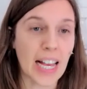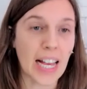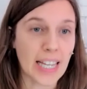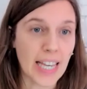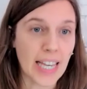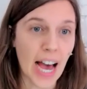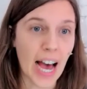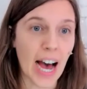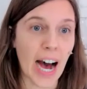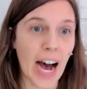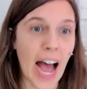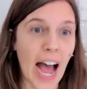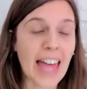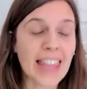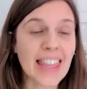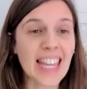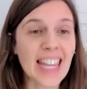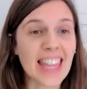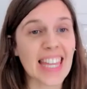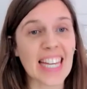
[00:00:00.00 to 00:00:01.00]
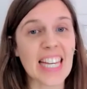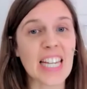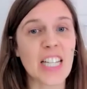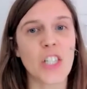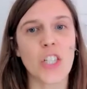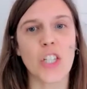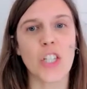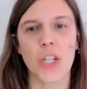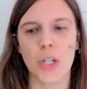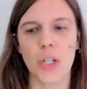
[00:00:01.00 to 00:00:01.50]
Yeah. And the thing
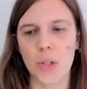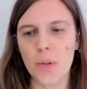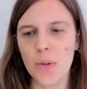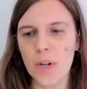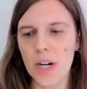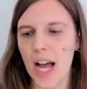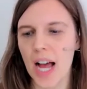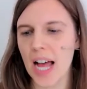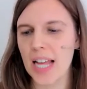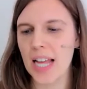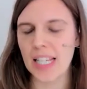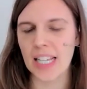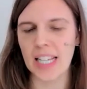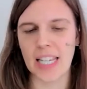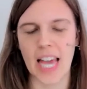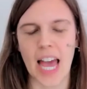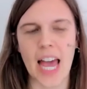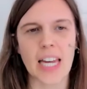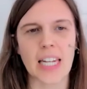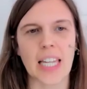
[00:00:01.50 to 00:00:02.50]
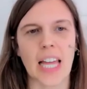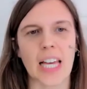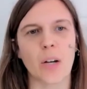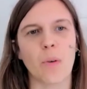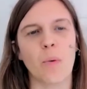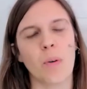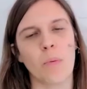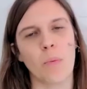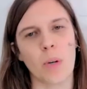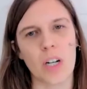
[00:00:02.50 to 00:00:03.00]
is, too, is again, like
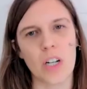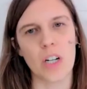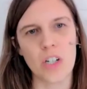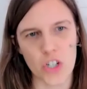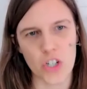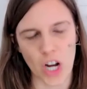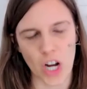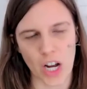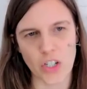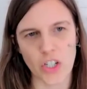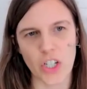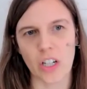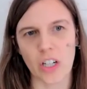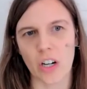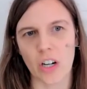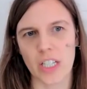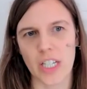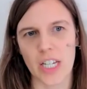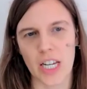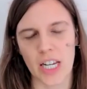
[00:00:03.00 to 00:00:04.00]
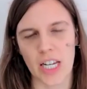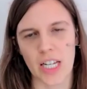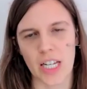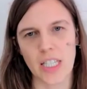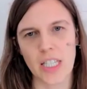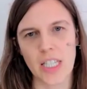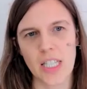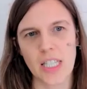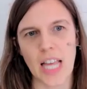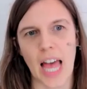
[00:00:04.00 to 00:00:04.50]
when we're judging our
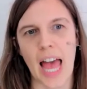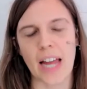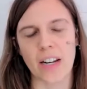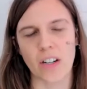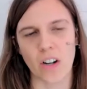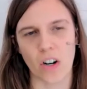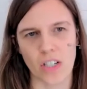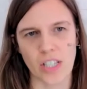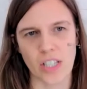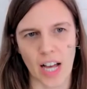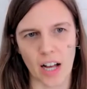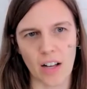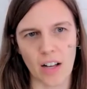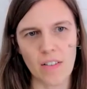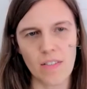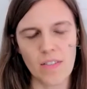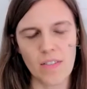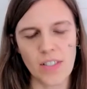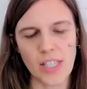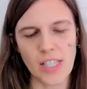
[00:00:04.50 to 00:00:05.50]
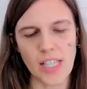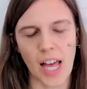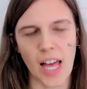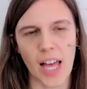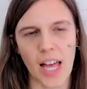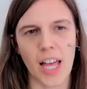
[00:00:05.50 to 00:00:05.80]
teens and ourselves,